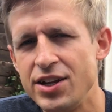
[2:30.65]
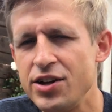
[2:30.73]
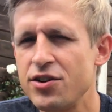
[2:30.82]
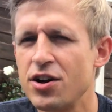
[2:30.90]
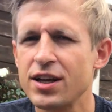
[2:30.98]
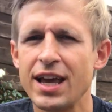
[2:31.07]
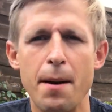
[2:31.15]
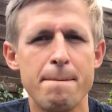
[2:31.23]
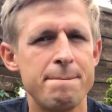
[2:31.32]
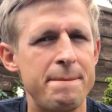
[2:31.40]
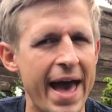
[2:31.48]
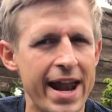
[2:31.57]
And you've got to
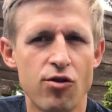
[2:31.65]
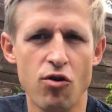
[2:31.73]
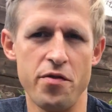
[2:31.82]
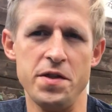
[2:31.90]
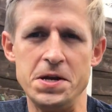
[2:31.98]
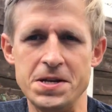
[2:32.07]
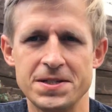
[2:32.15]
get better on the